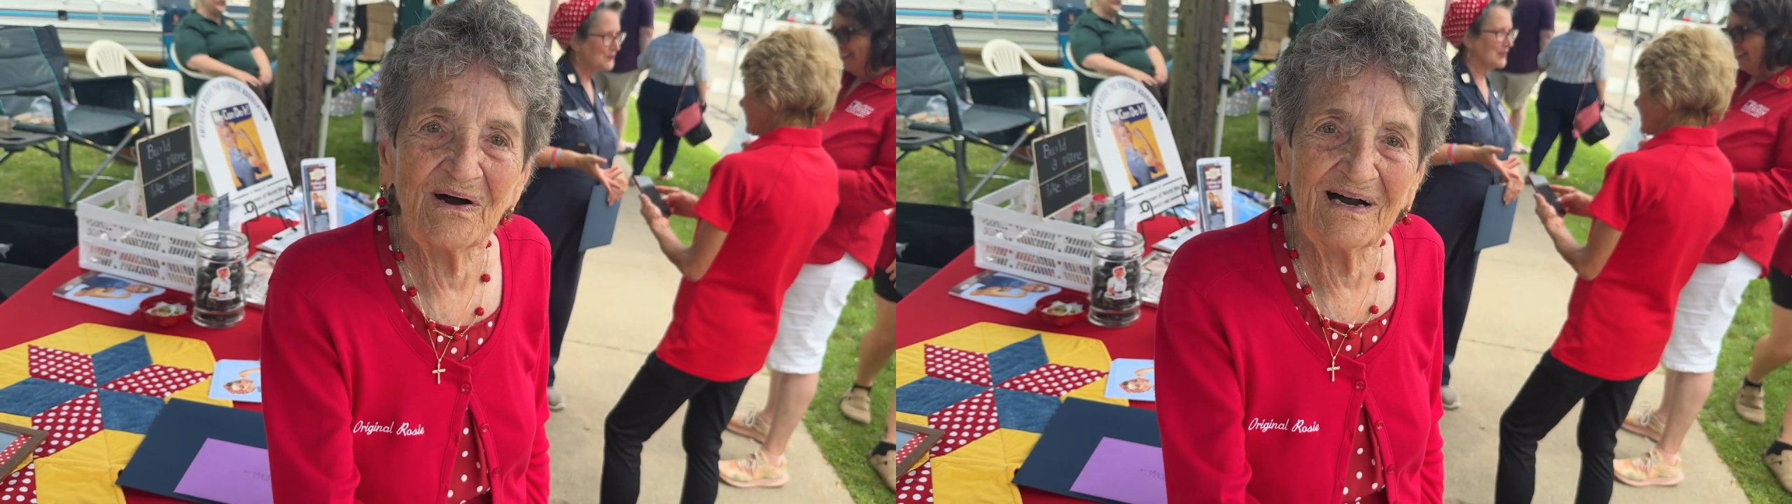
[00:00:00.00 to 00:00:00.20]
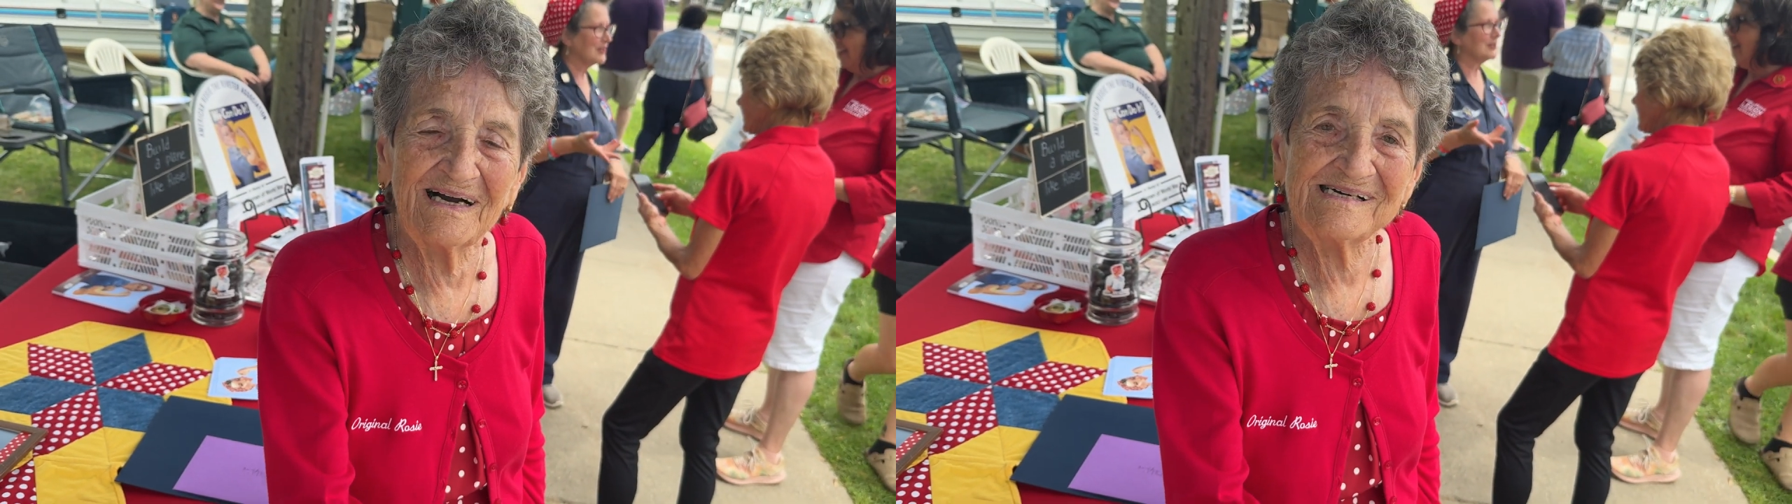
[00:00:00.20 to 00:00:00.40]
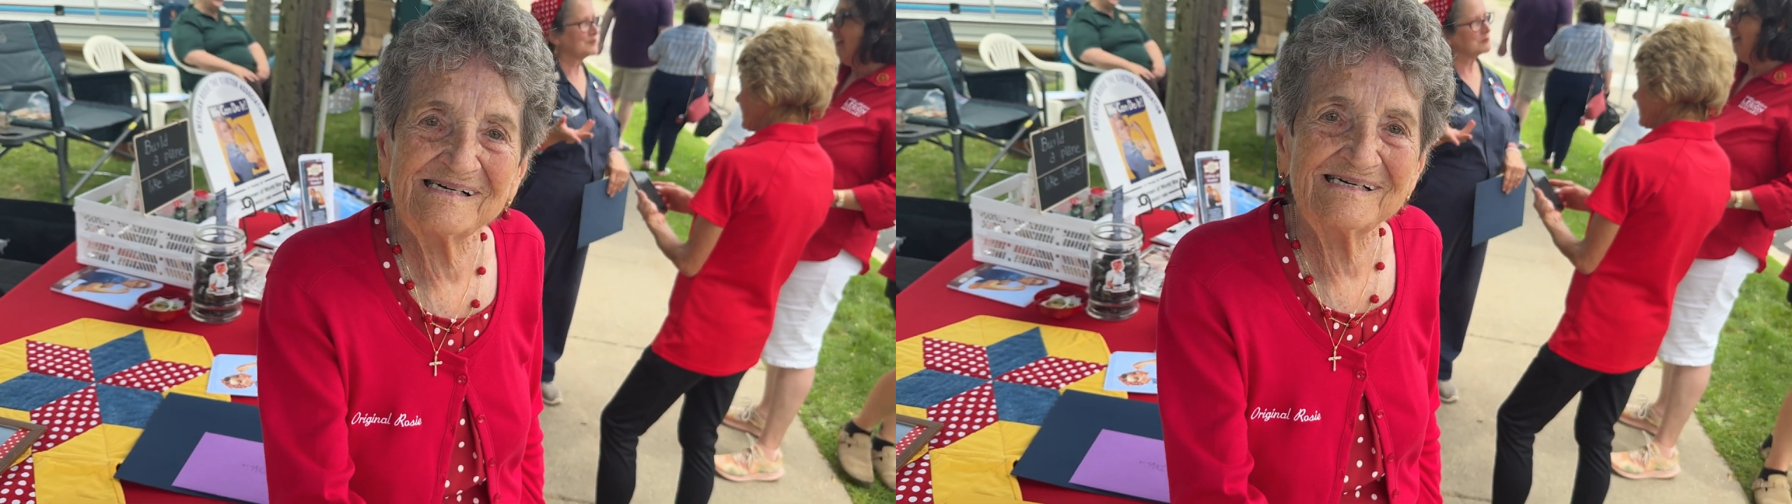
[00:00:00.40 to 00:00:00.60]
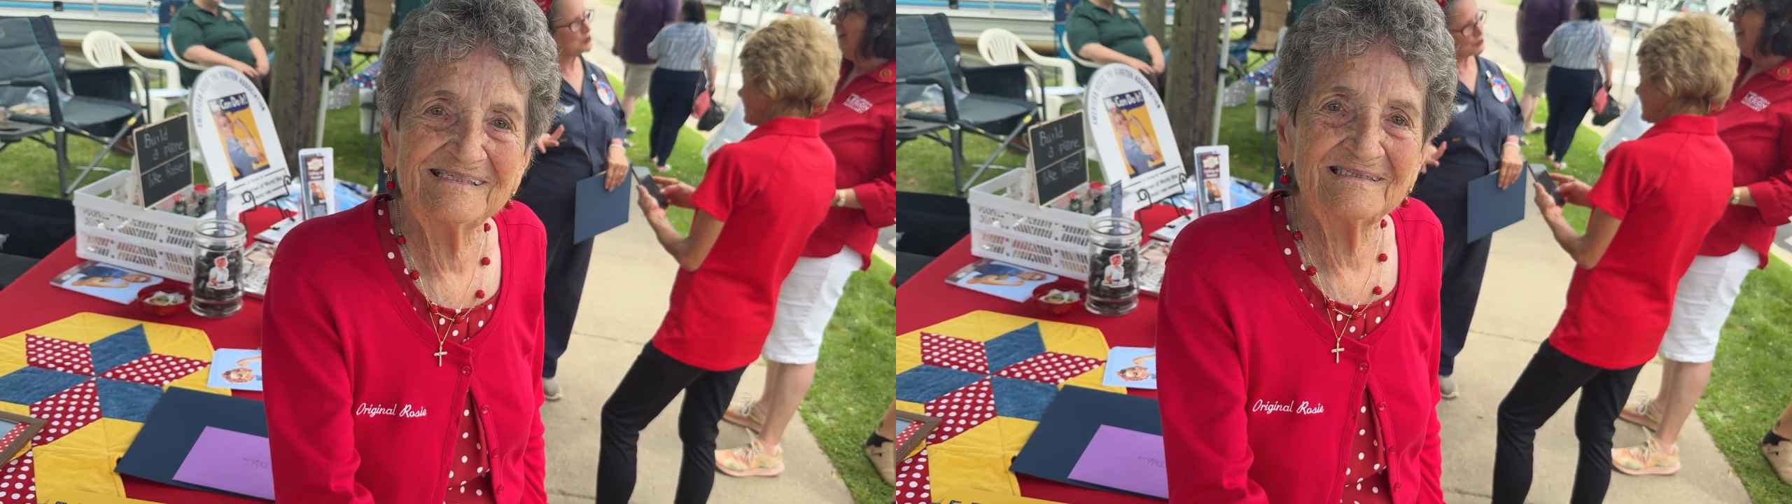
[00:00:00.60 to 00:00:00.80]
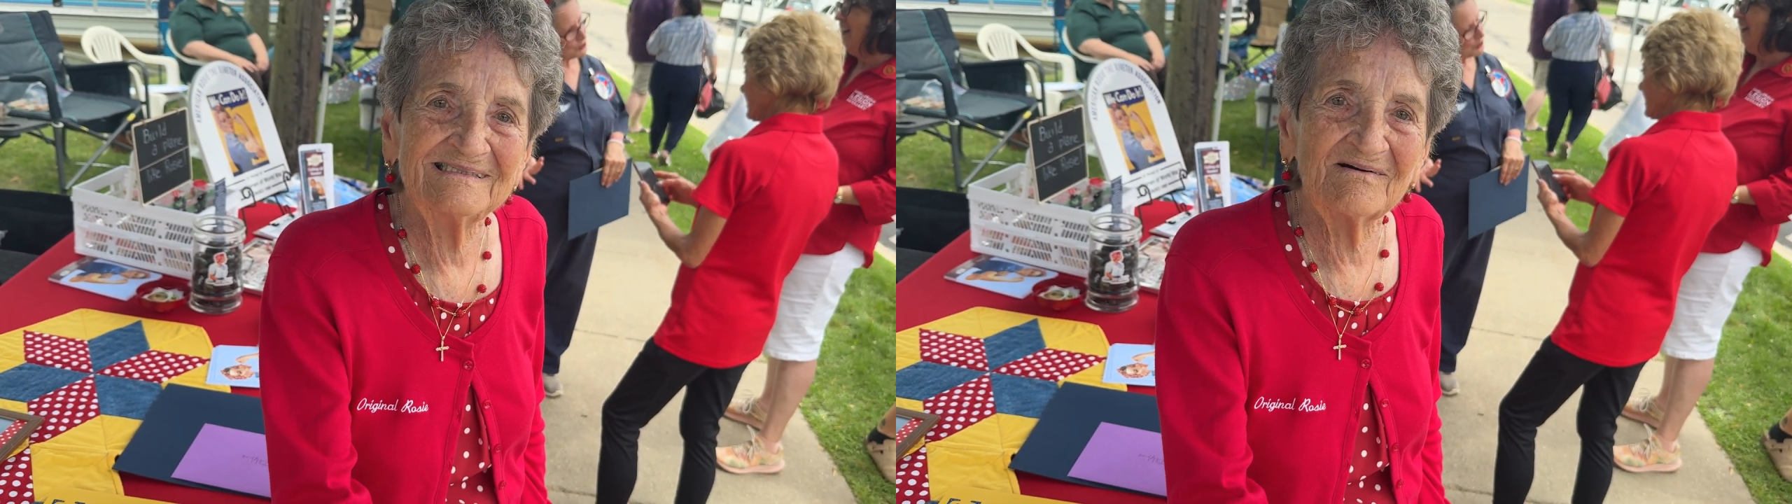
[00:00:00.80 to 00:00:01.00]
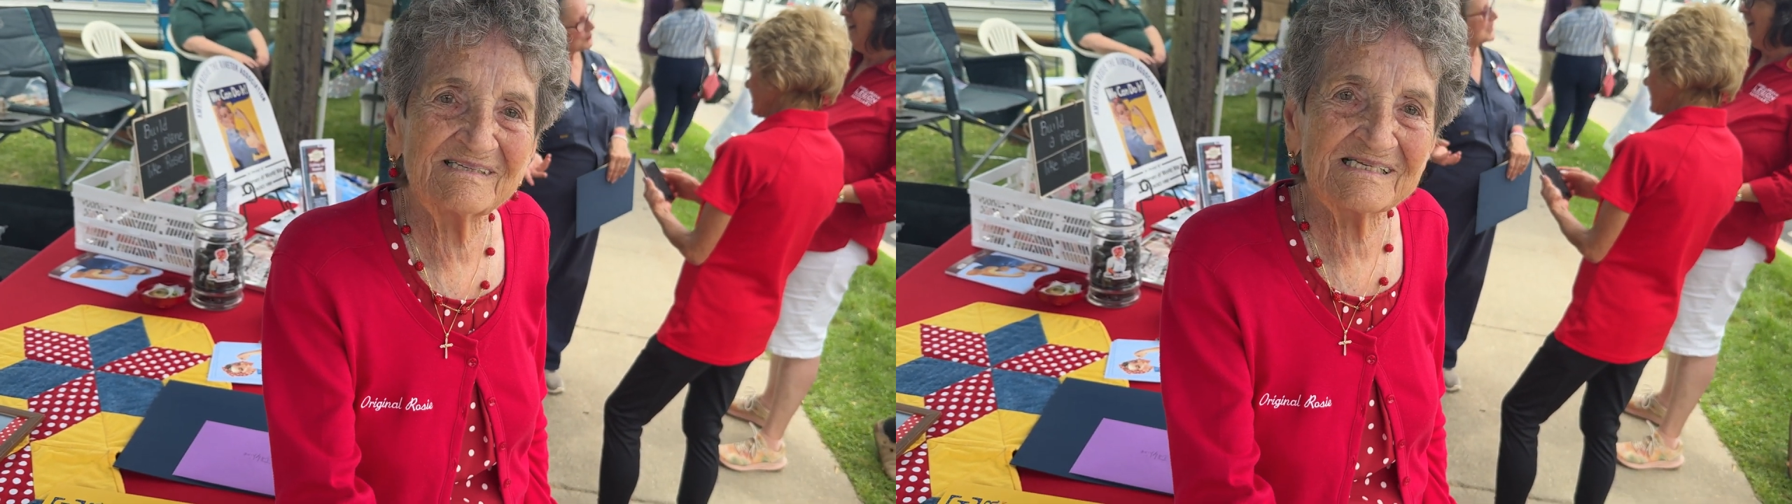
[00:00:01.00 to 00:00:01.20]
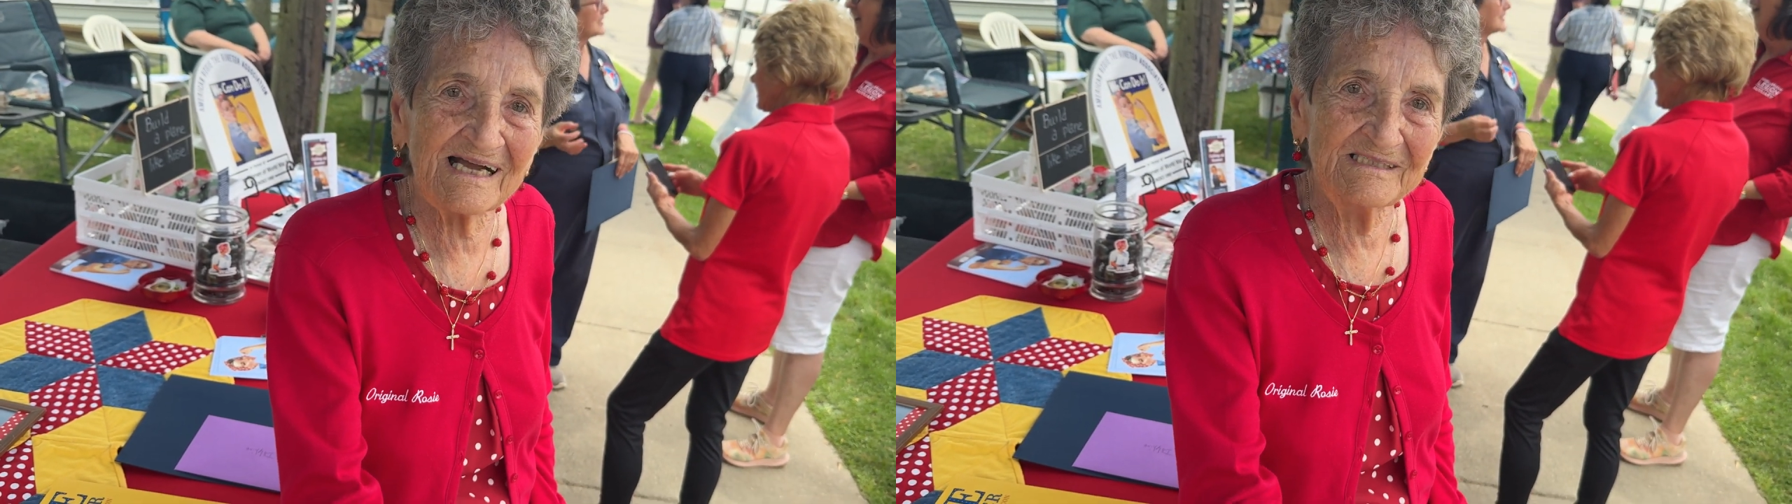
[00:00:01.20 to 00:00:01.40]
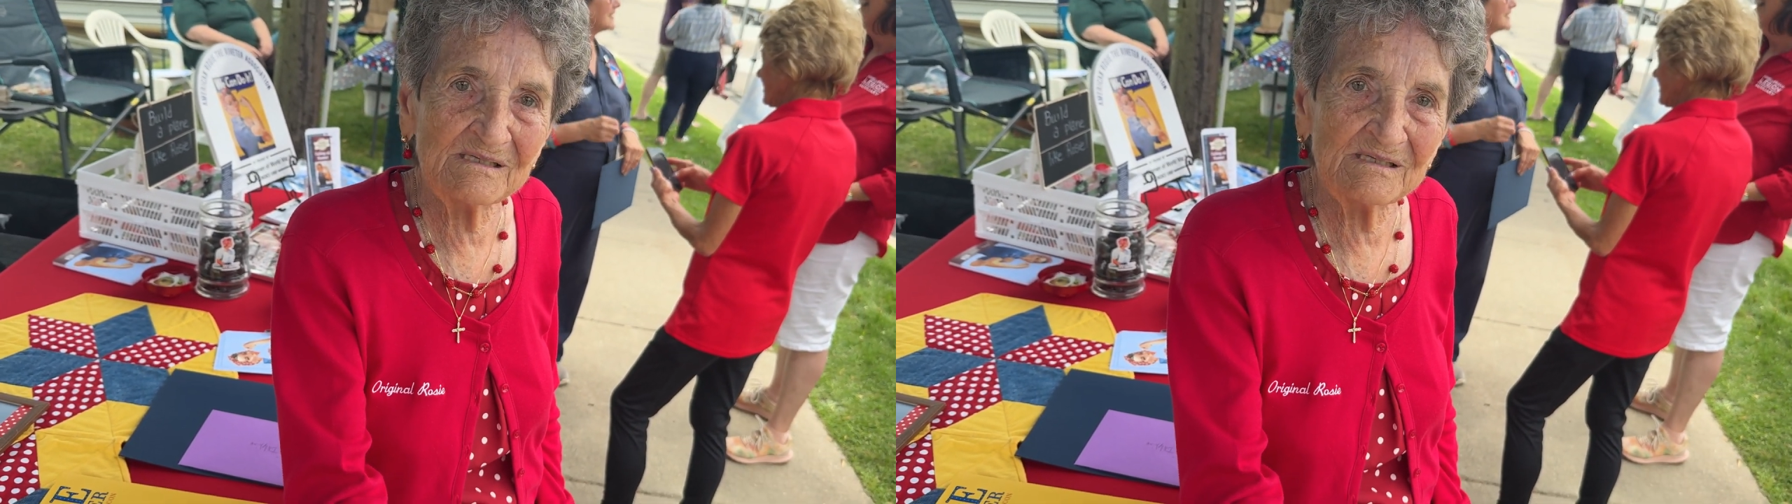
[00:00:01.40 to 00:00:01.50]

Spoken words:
nice to meet you, and